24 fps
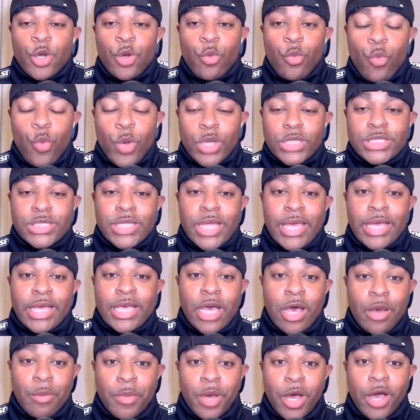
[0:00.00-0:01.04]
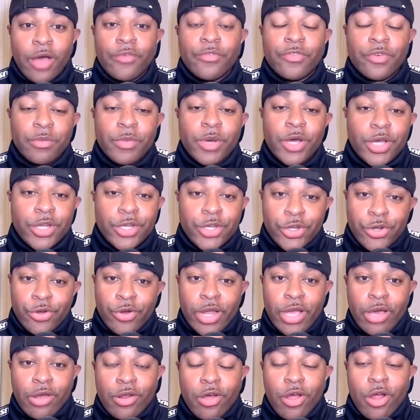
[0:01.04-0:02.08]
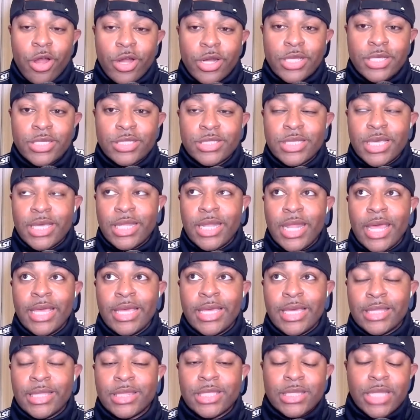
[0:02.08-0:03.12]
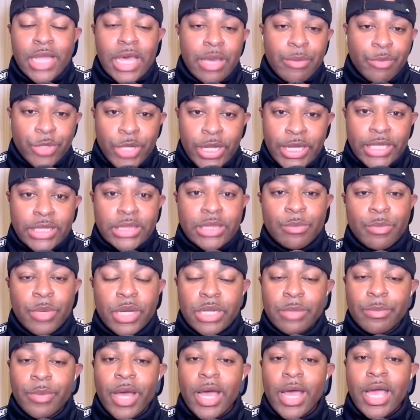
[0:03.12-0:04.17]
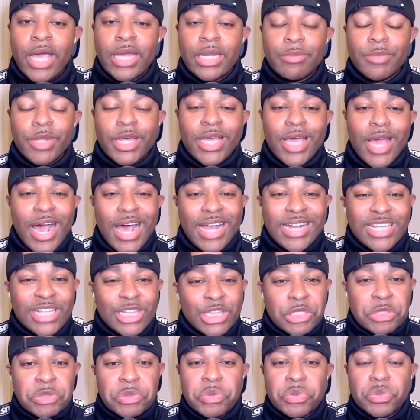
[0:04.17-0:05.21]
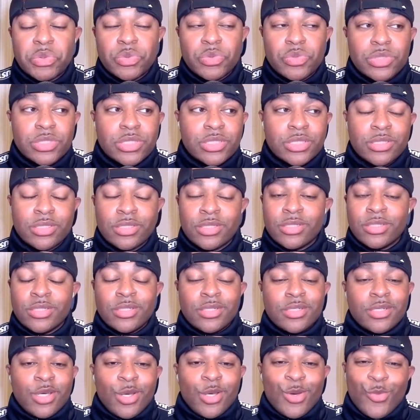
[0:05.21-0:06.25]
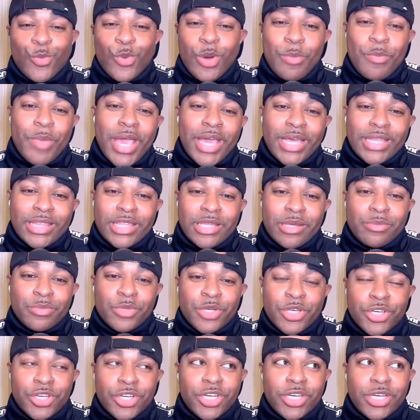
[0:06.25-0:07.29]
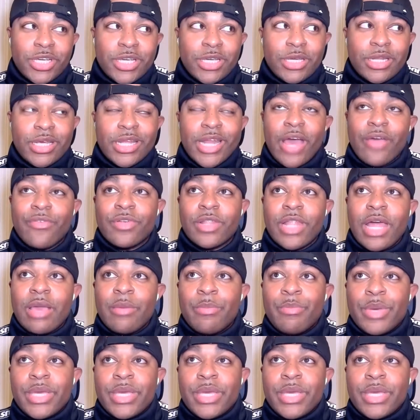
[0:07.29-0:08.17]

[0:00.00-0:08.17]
once they come up from underground artists and they get the label, they get the money behind them, they kind of lose what made them good. And I feel like